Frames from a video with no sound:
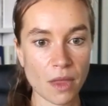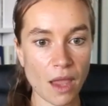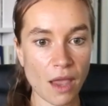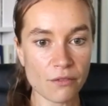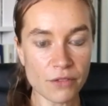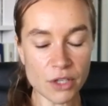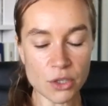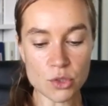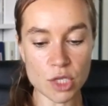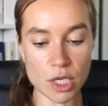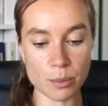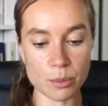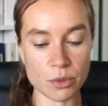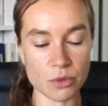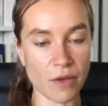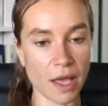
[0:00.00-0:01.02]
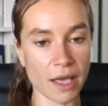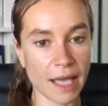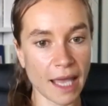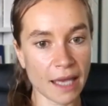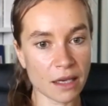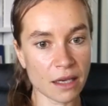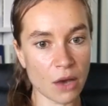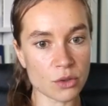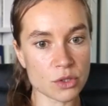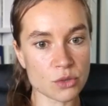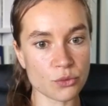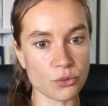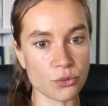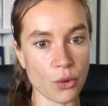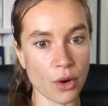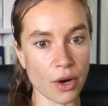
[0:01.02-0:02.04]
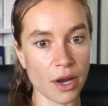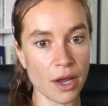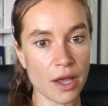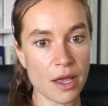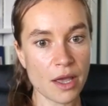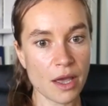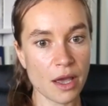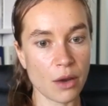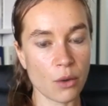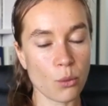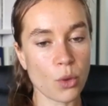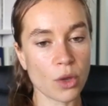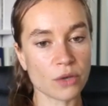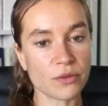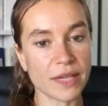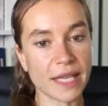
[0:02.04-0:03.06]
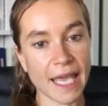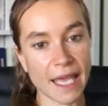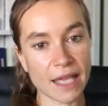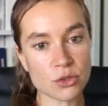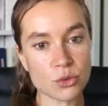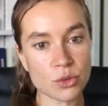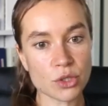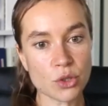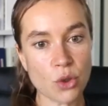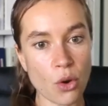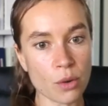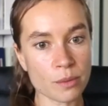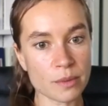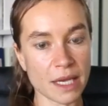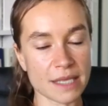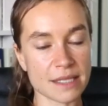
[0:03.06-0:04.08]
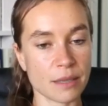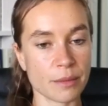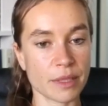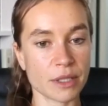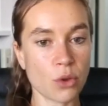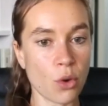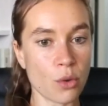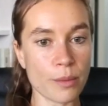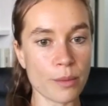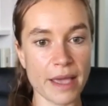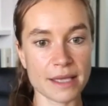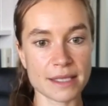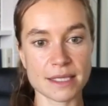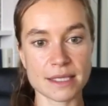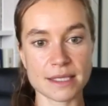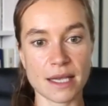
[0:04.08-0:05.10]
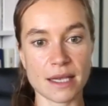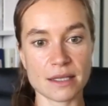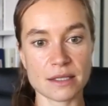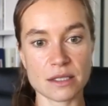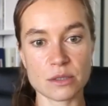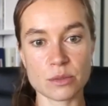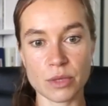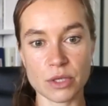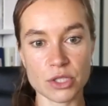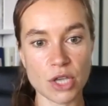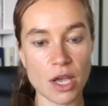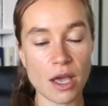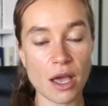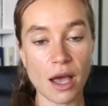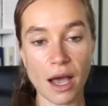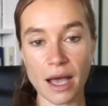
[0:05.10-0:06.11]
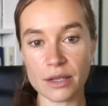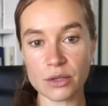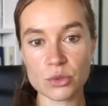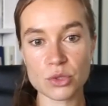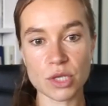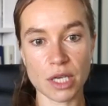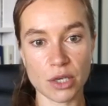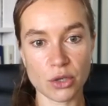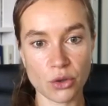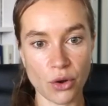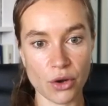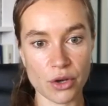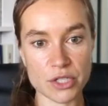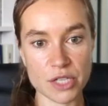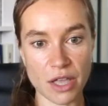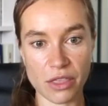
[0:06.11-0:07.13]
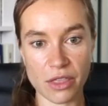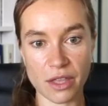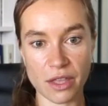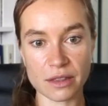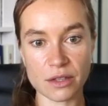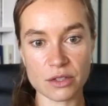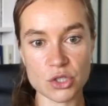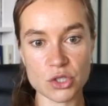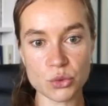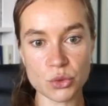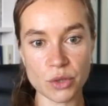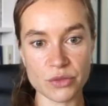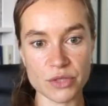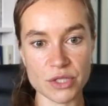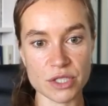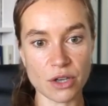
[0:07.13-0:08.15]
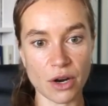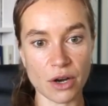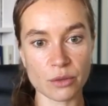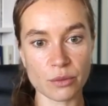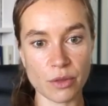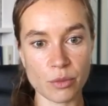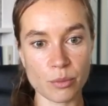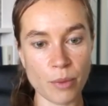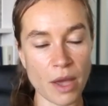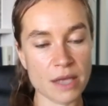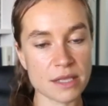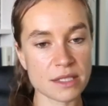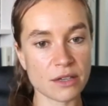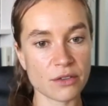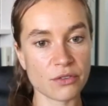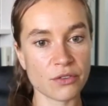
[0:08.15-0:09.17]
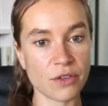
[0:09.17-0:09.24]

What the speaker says: we usually provide handouts for what we can do at home, like some at-home exercises, which I usually encourage. I think the sooner we start with passive